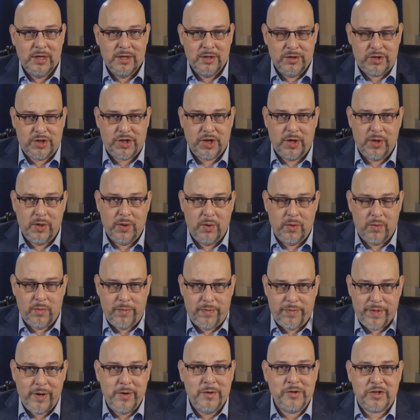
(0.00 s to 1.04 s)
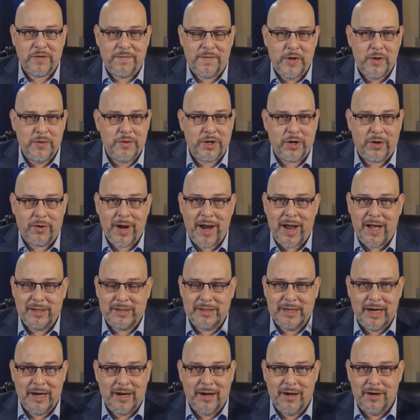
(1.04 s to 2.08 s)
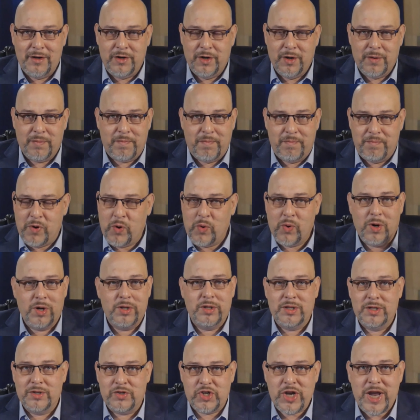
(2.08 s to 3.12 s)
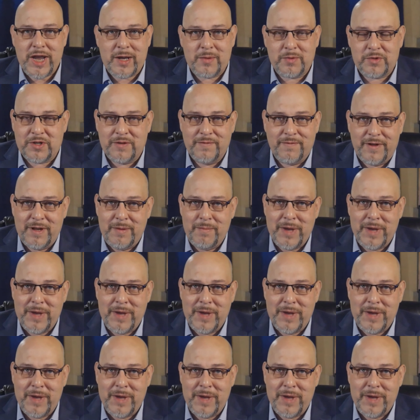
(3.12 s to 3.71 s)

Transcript: So those of you that are out there and you're pouring the Jacobson v.